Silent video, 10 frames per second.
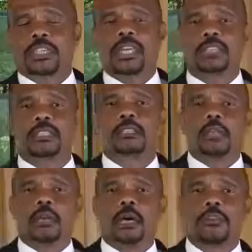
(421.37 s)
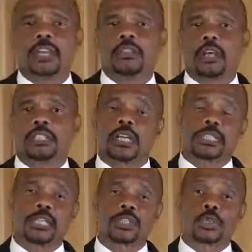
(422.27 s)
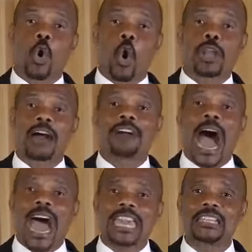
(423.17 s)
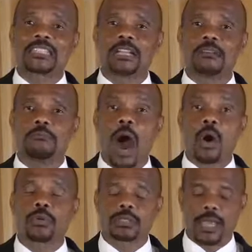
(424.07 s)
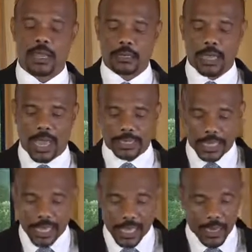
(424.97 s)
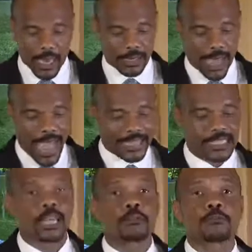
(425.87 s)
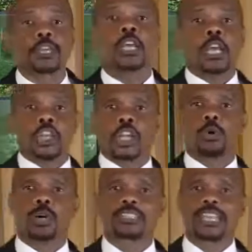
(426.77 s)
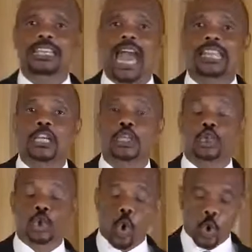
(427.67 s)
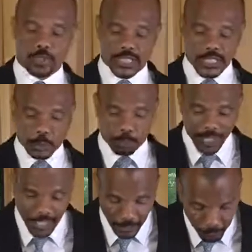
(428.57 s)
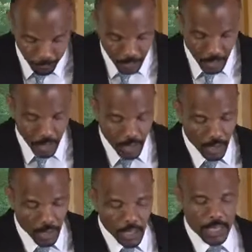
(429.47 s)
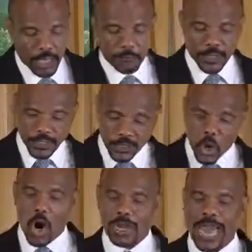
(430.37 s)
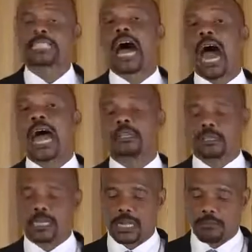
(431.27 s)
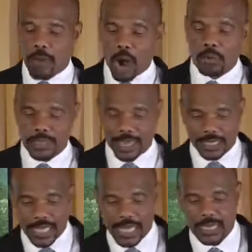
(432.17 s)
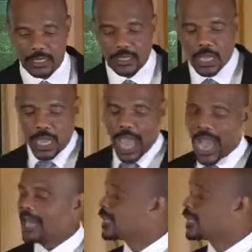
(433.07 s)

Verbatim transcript: is, does the soul have eyes and mouth and, and ear and hands and feet? In other words, then can the soul speak? If the soul has eyes and a mouth and ears and